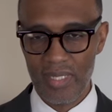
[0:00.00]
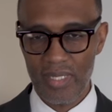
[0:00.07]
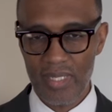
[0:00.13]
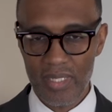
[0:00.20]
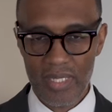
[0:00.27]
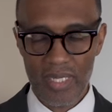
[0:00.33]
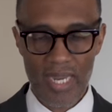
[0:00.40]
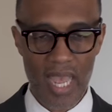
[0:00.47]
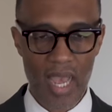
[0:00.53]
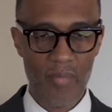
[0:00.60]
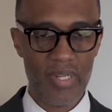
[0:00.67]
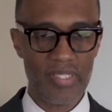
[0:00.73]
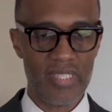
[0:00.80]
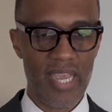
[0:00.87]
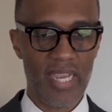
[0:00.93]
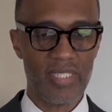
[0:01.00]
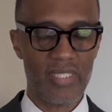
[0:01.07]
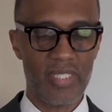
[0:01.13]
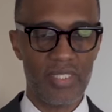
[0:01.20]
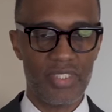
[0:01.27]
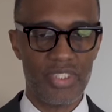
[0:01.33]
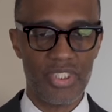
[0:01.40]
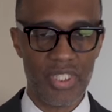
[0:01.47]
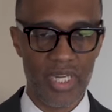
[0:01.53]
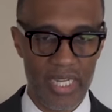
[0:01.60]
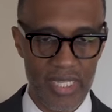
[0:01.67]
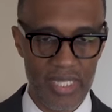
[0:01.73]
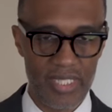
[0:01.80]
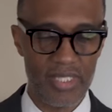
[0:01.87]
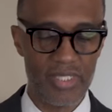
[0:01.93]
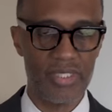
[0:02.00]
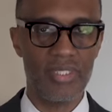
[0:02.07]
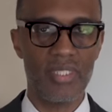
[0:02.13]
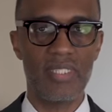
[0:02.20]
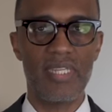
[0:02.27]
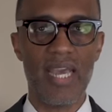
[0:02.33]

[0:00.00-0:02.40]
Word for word: Look at how it's actually changed the